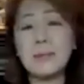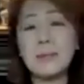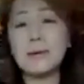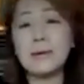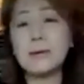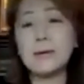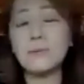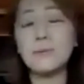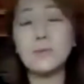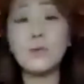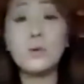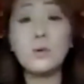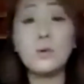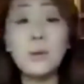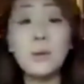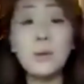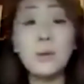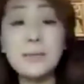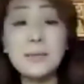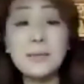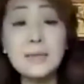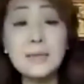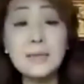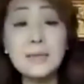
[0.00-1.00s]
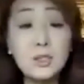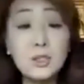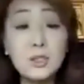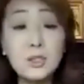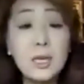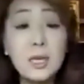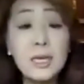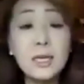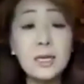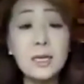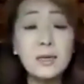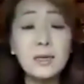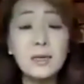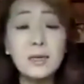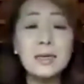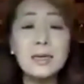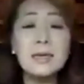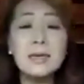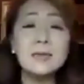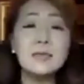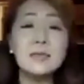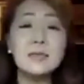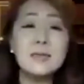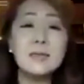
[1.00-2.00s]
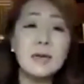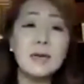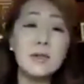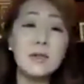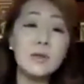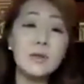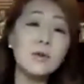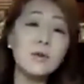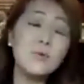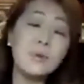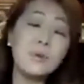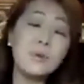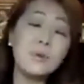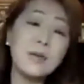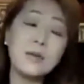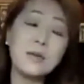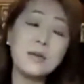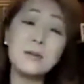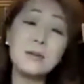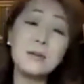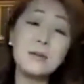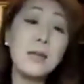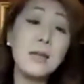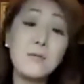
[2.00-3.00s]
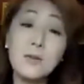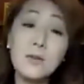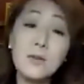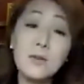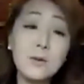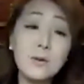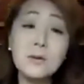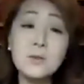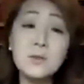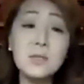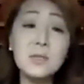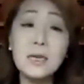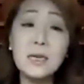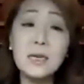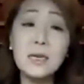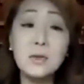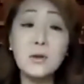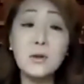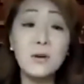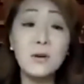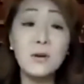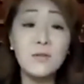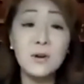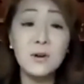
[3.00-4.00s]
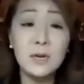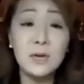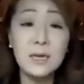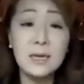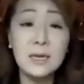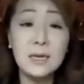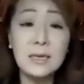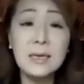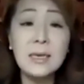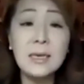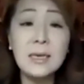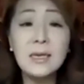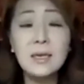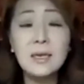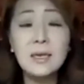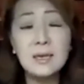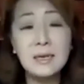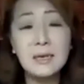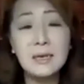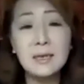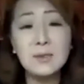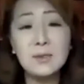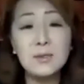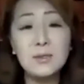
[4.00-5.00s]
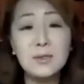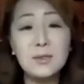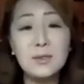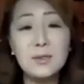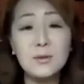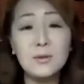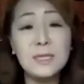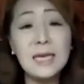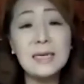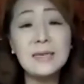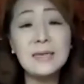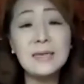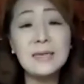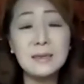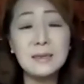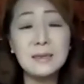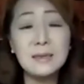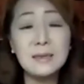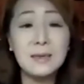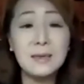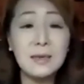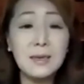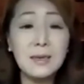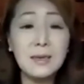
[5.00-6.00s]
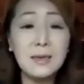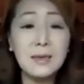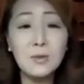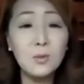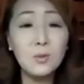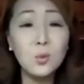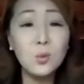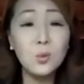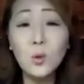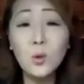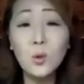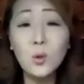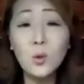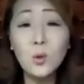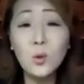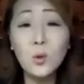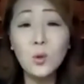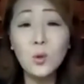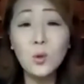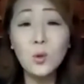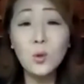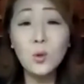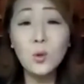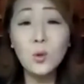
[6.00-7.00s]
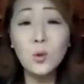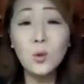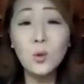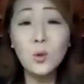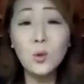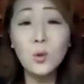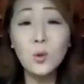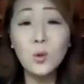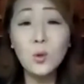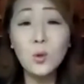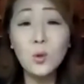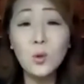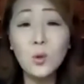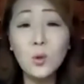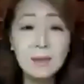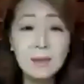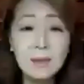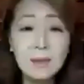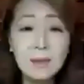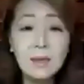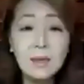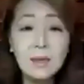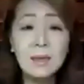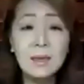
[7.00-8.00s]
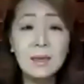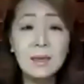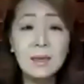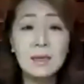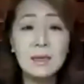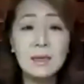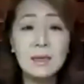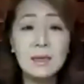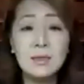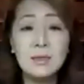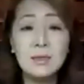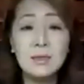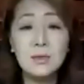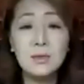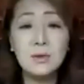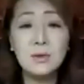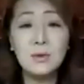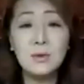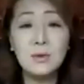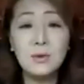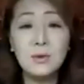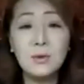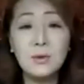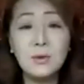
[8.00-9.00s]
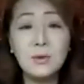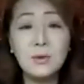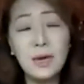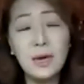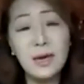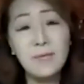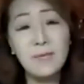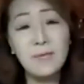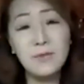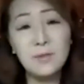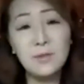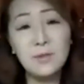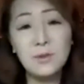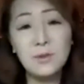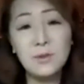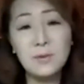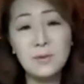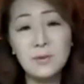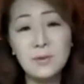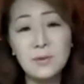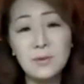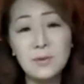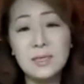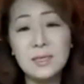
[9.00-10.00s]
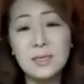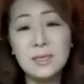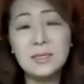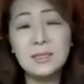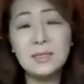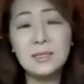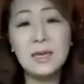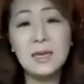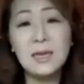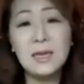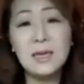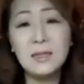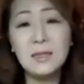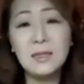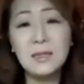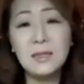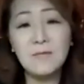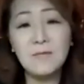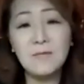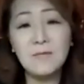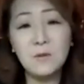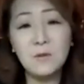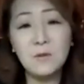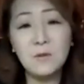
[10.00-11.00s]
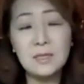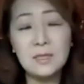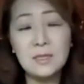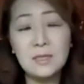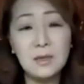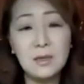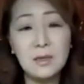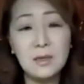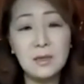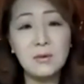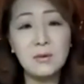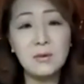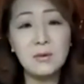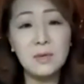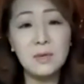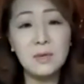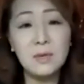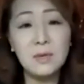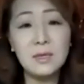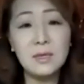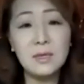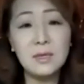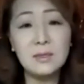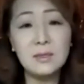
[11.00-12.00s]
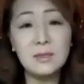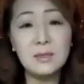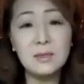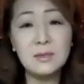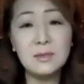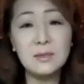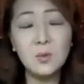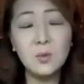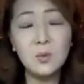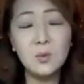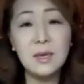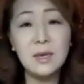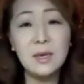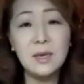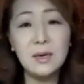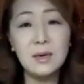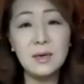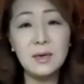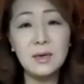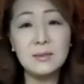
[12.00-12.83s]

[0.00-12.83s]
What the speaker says: US, and China, South Korea never signed off on it. And so technically, the war has never did. And so you have to understand that for South Koreans, we are